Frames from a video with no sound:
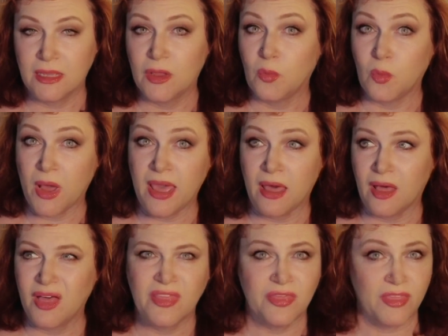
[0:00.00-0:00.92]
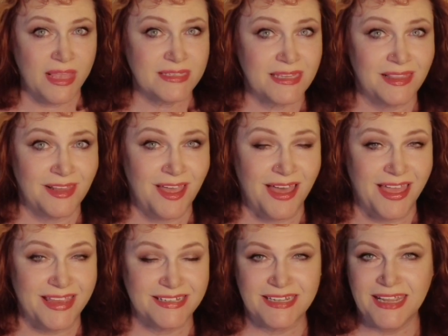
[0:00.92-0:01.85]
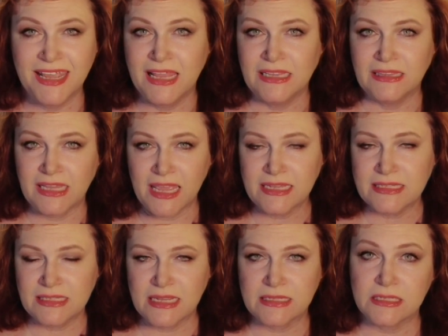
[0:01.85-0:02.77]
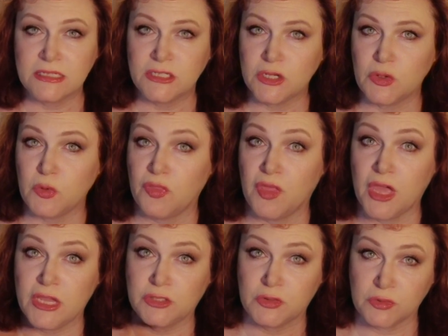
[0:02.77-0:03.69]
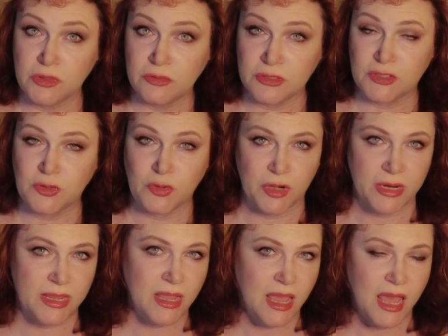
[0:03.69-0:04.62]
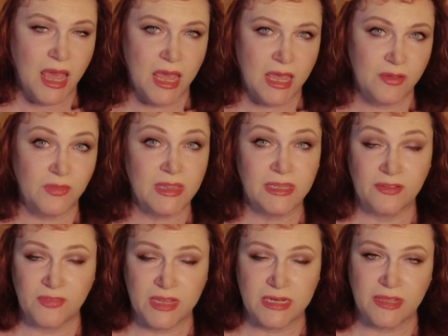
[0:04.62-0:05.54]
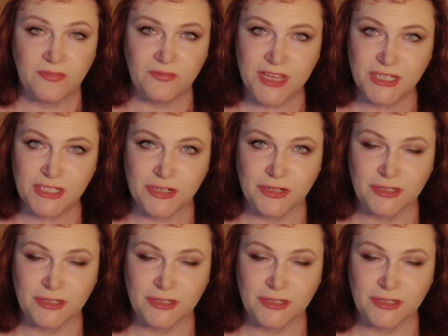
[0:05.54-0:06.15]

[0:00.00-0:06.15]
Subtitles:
Wow, that's a lot. Let's listen to the true story of Lavinia Fisher.